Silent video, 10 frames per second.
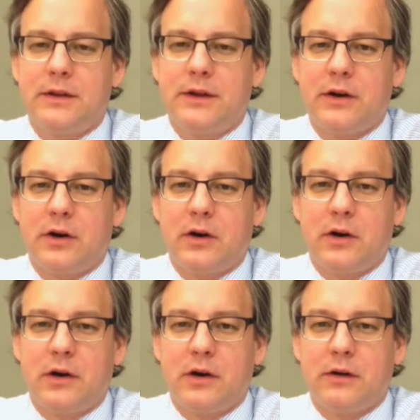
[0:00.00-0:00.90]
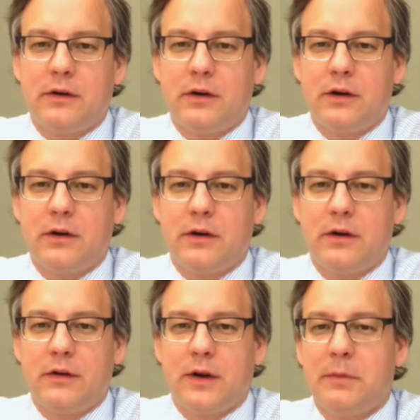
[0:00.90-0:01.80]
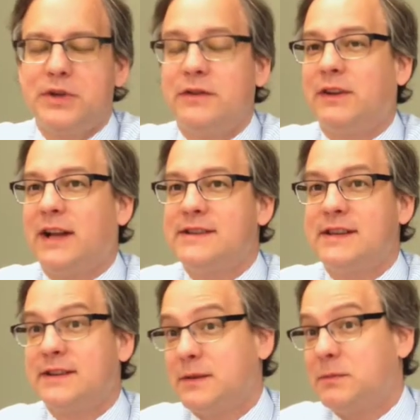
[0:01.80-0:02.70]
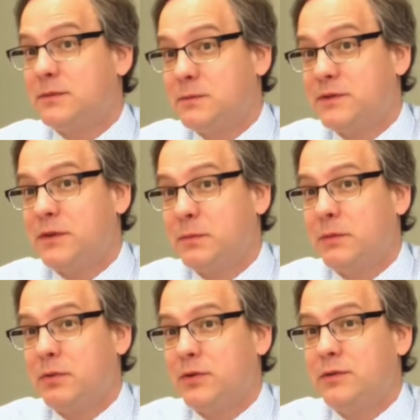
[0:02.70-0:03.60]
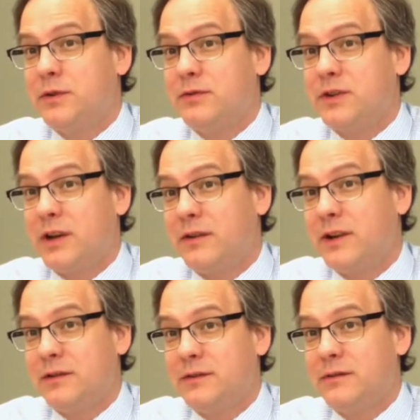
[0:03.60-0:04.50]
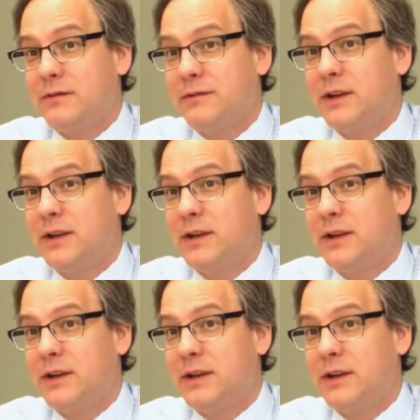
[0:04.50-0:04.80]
there are a bunch of classic symptoms for people who don't tolerate gluten.